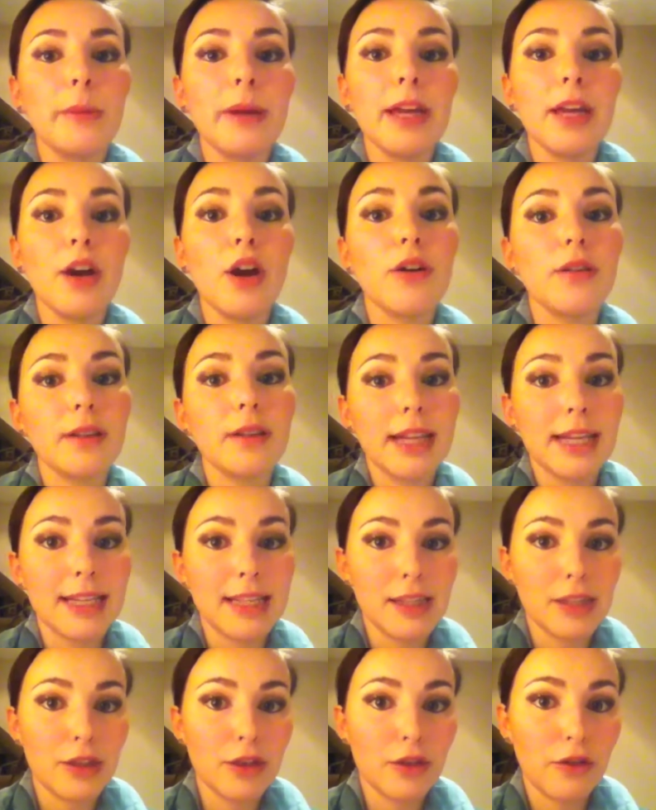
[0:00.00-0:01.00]
on
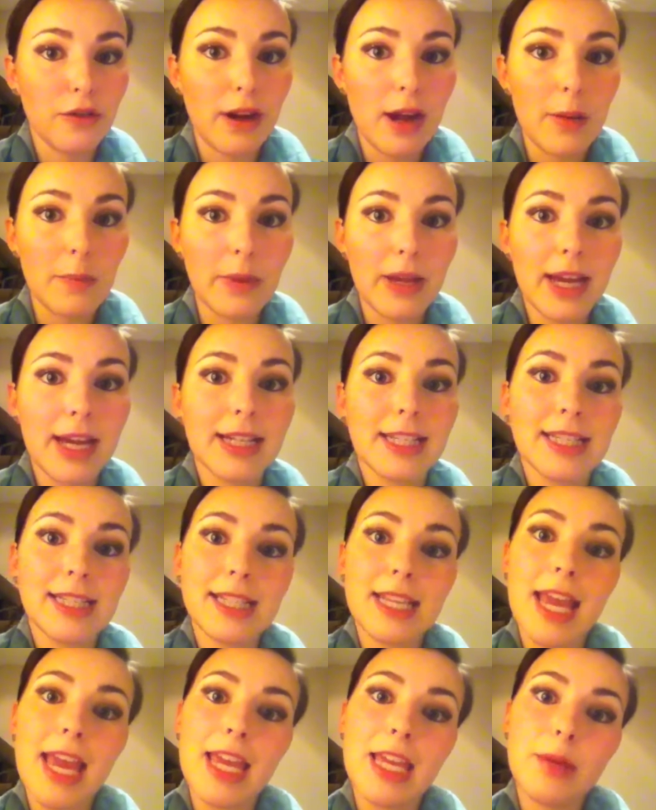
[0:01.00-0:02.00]
Instagram, and it's
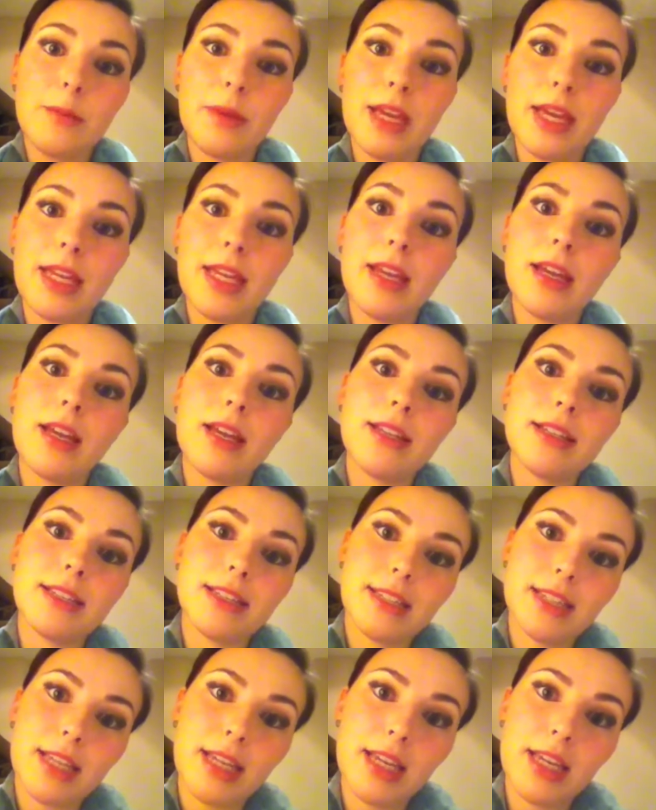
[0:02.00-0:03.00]

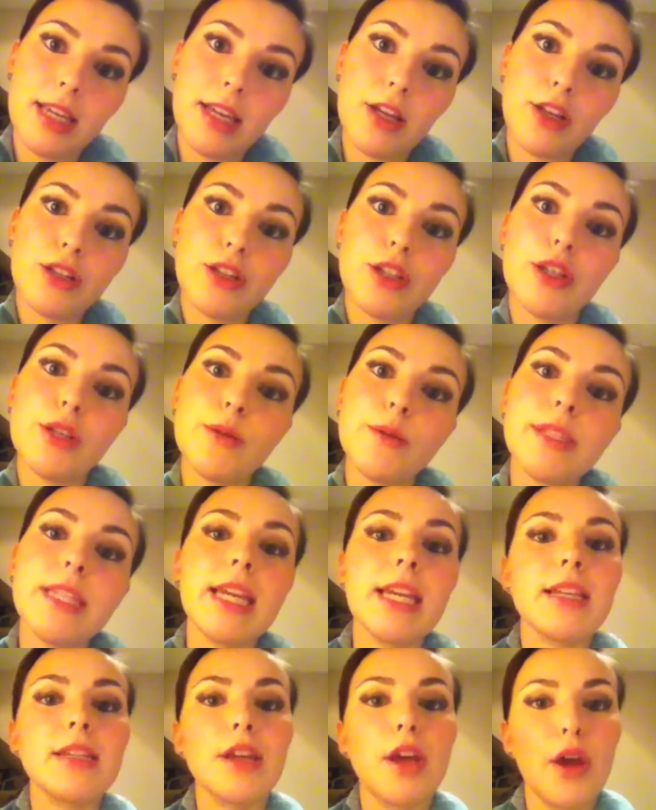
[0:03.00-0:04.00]

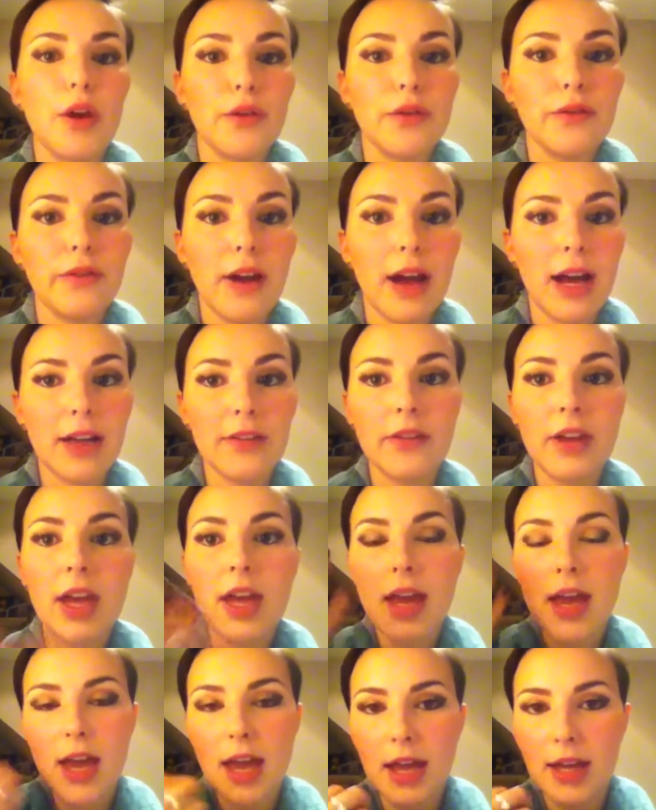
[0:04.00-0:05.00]
AmyC2605,
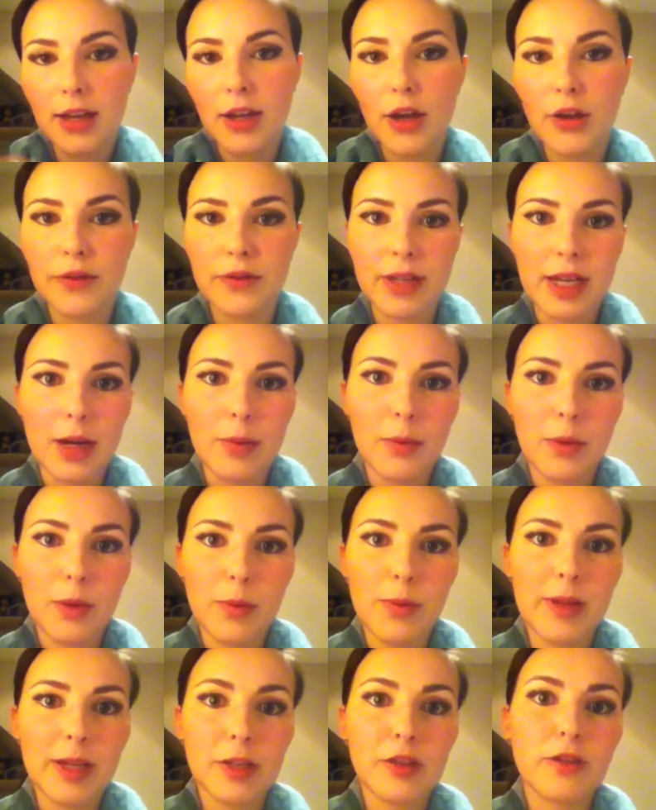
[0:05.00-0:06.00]
and hopefully I'll put a
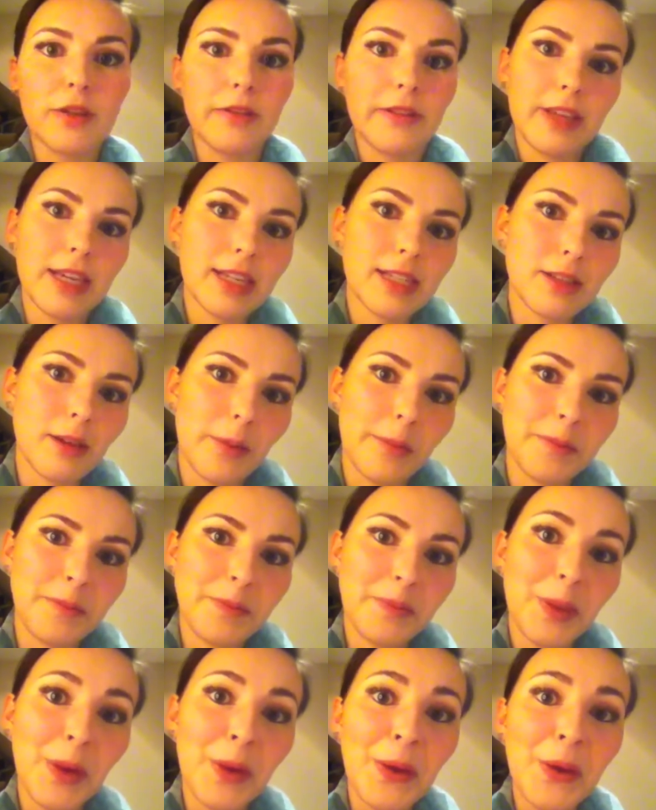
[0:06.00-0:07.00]
picture of this on.
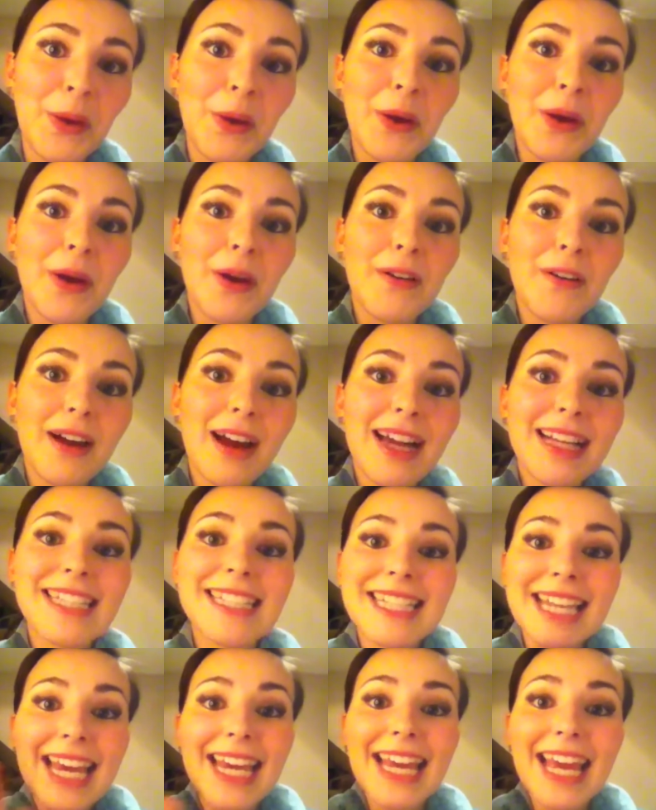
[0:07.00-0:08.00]
Right, take
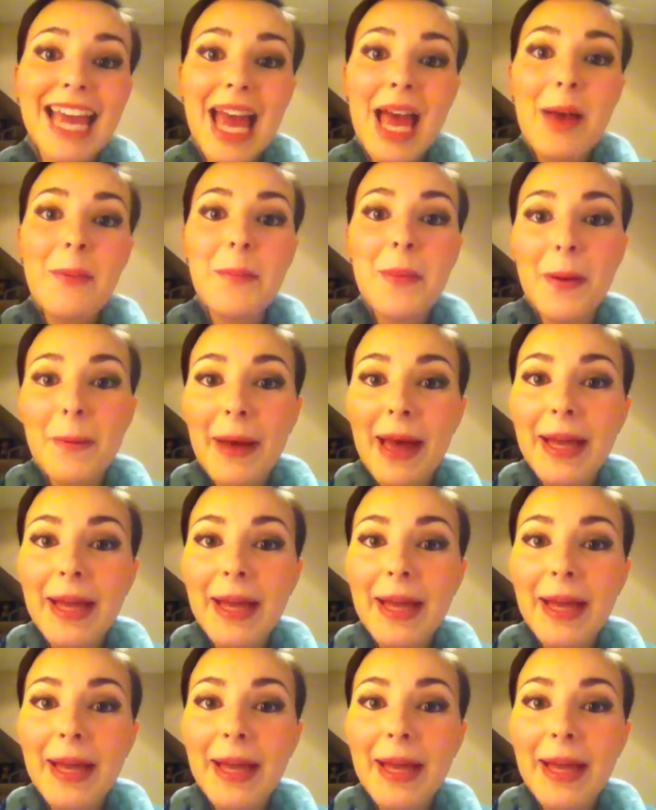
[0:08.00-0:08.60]
care, bye bye.